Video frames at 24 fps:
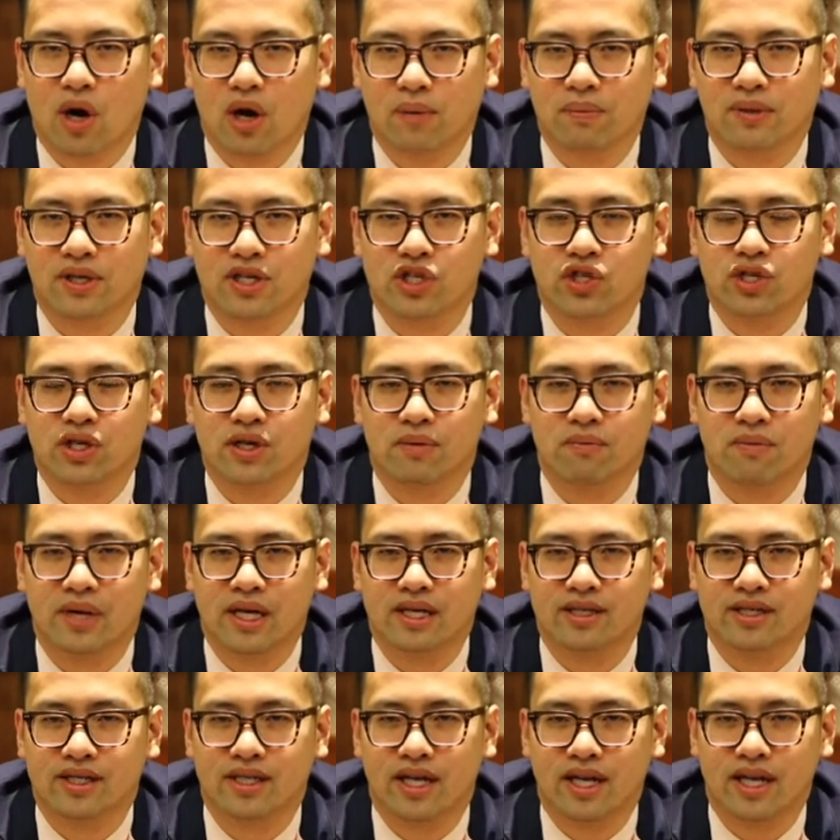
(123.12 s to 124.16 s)

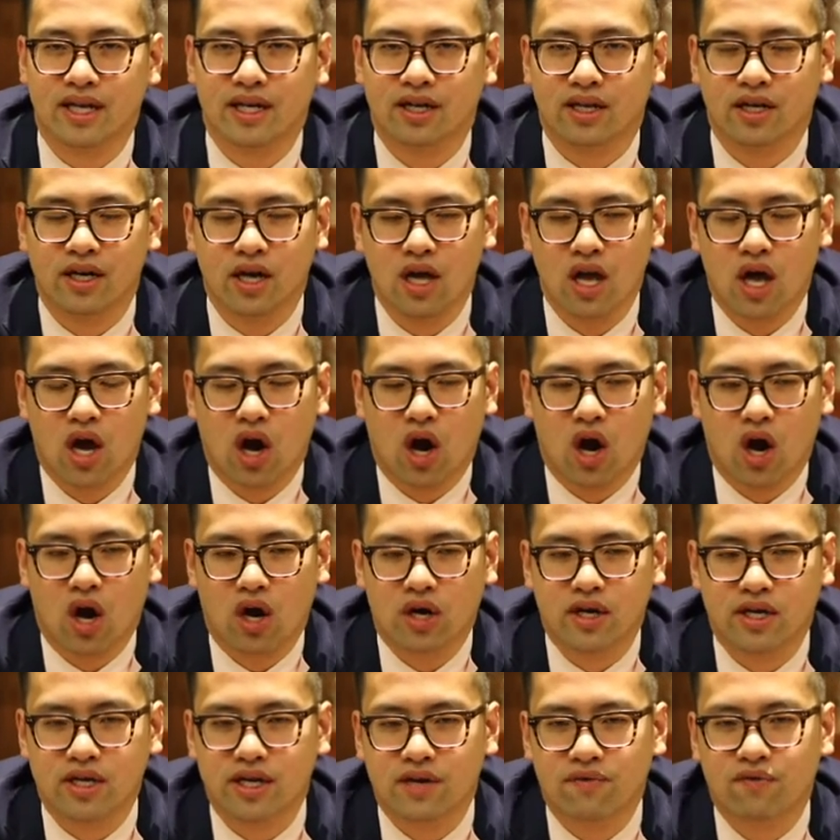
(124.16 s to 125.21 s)
population-based data
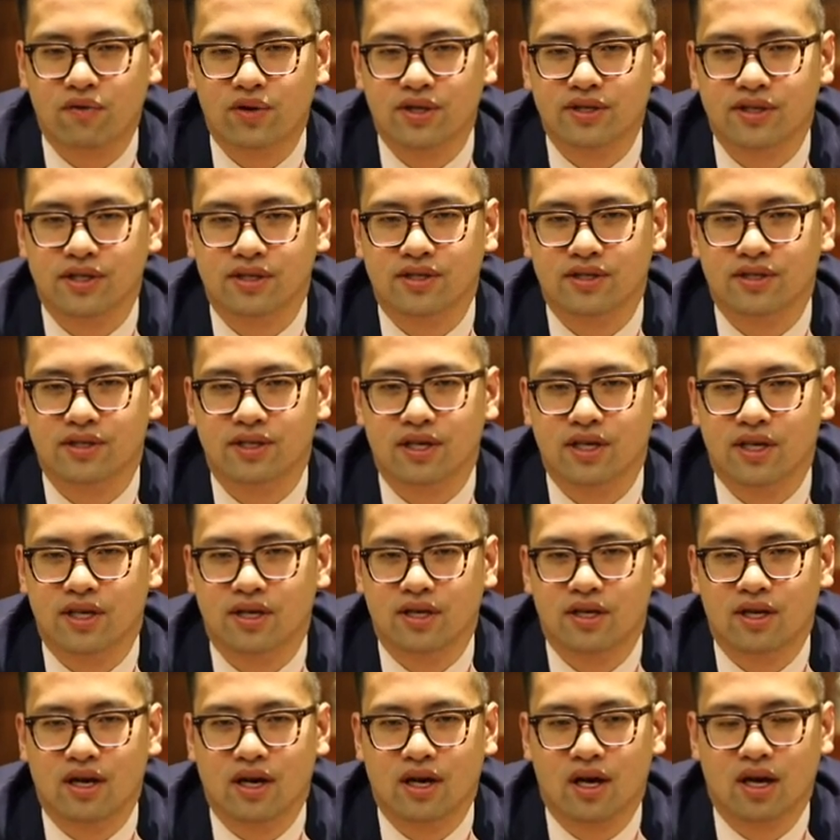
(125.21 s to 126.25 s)
on the differences
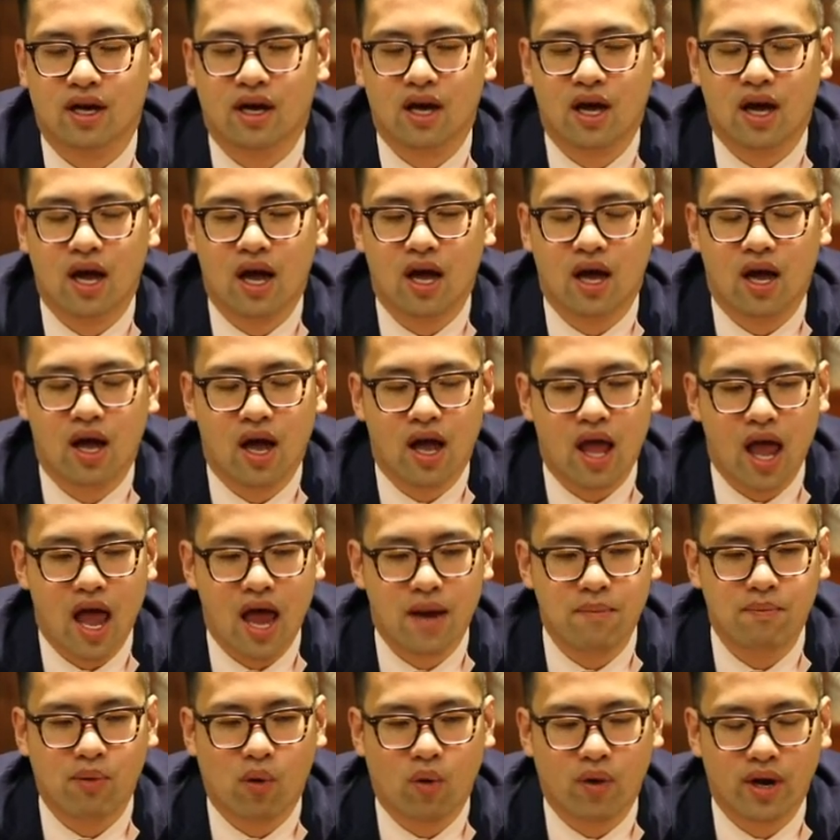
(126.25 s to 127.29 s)
in
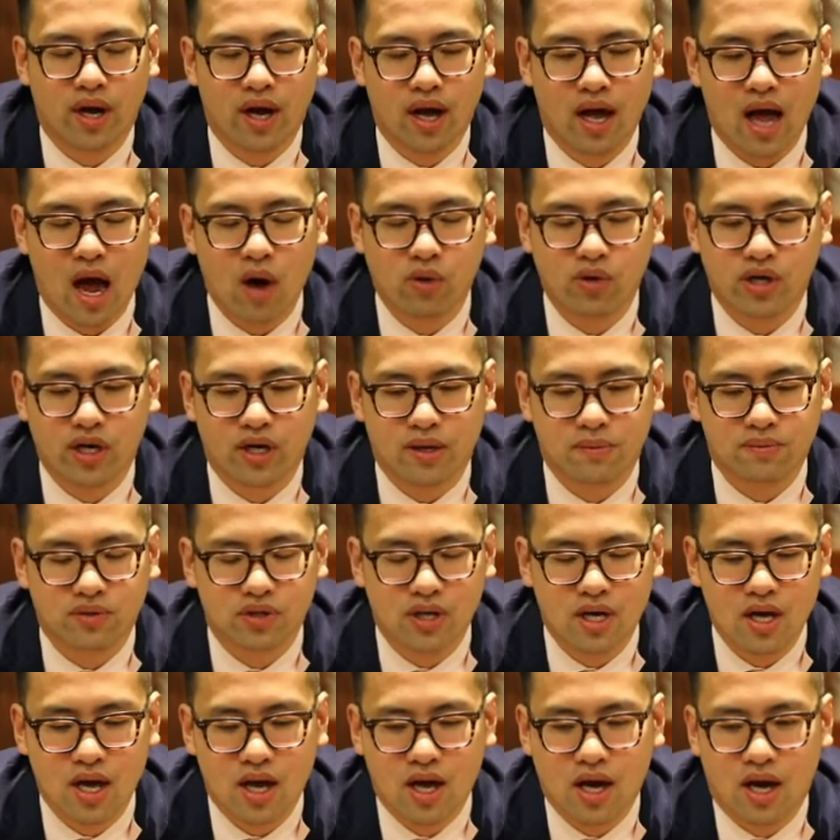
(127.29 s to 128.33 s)
endpoint
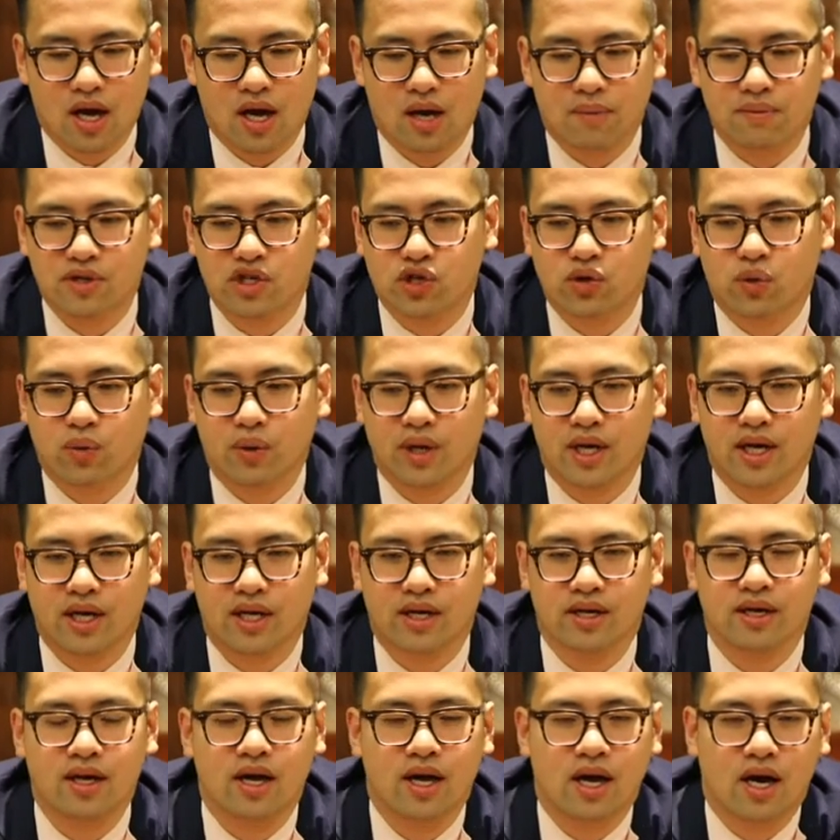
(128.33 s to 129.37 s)
outcomes
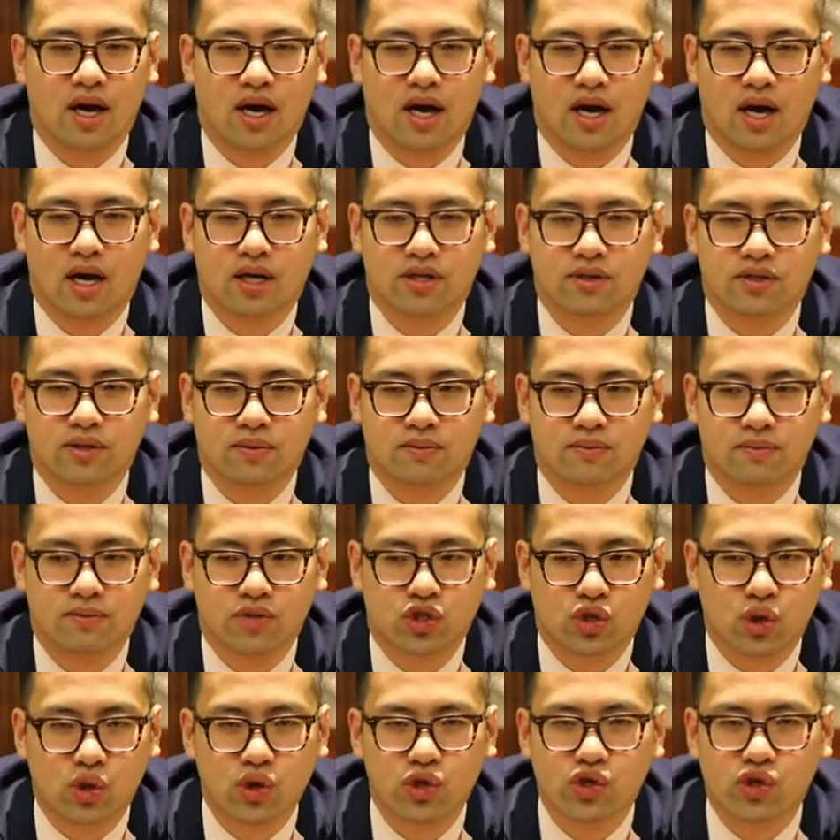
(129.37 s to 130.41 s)
between
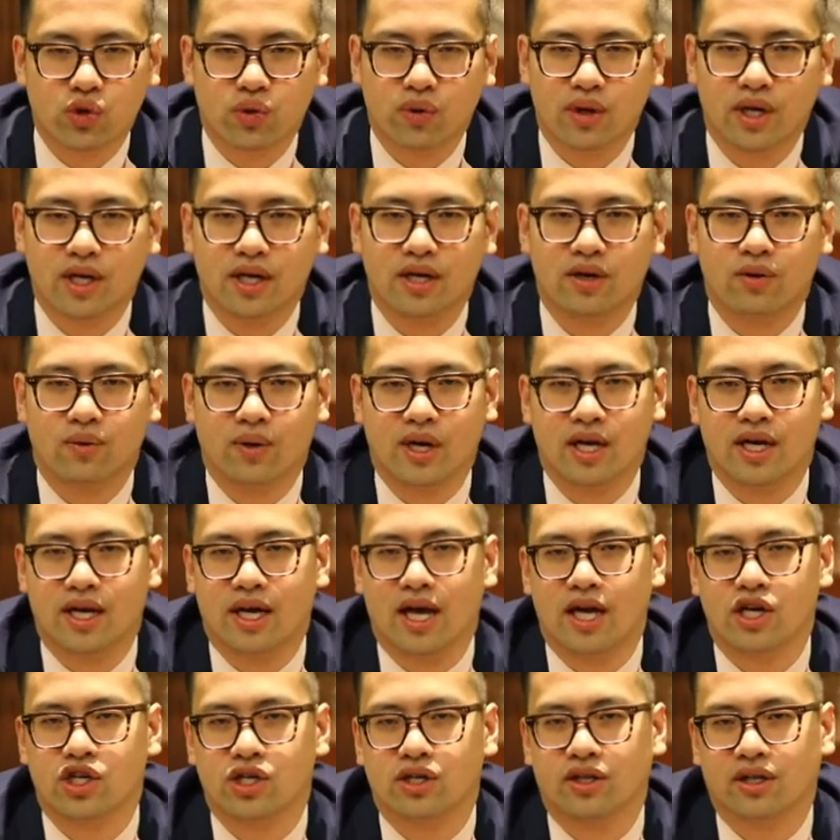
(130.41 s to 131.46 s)
surgery,
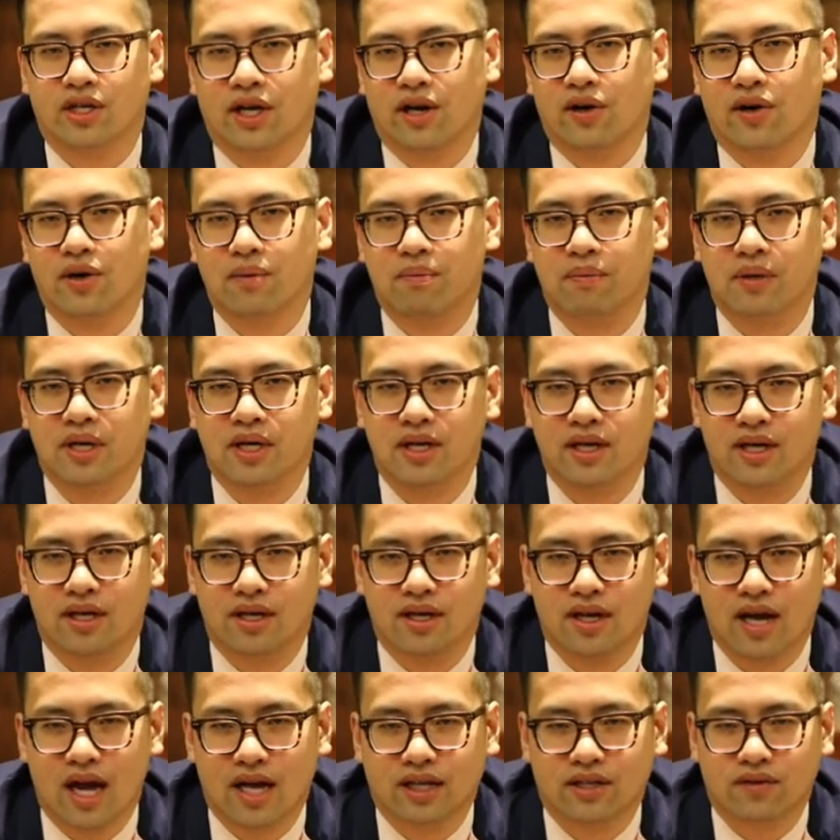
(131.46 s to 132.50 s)
radiation therapy,
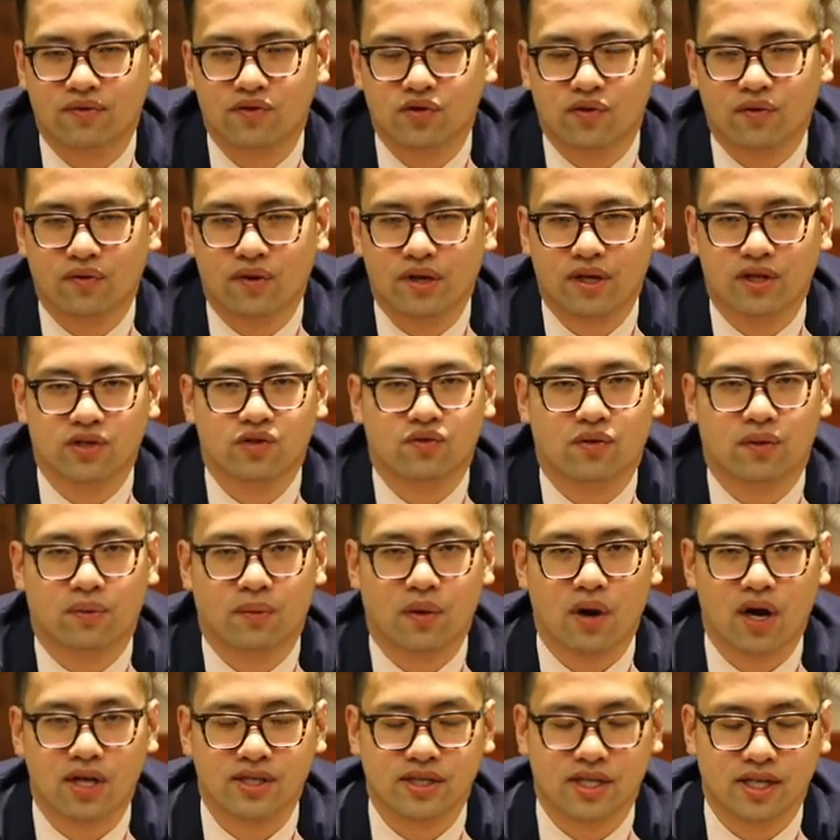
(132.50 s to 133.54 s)
and active surveillance for
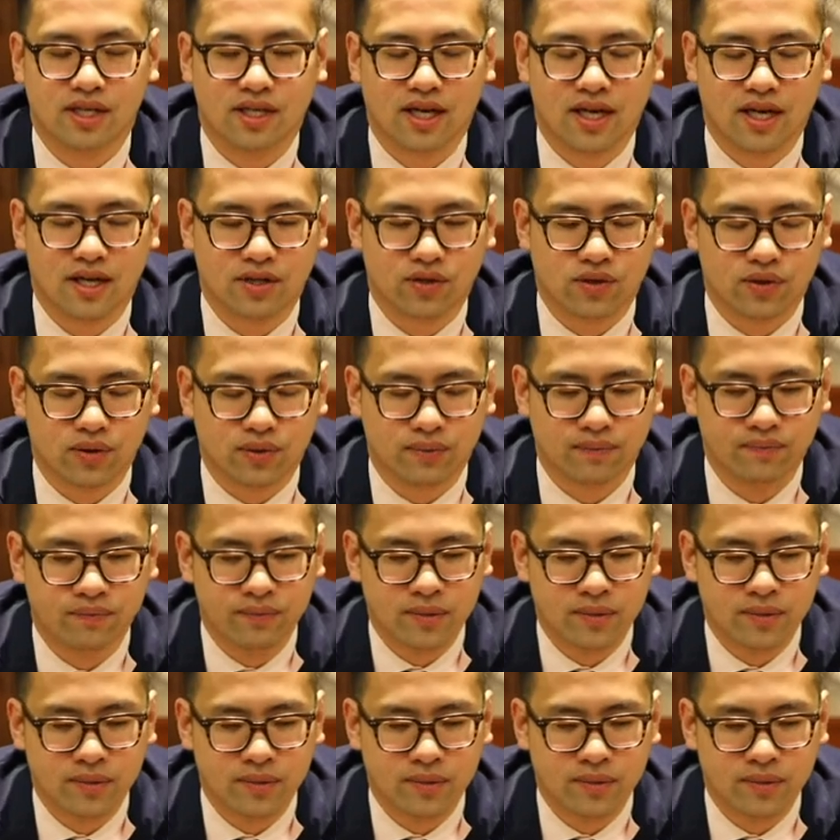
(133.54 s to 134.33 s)
prostate cancer.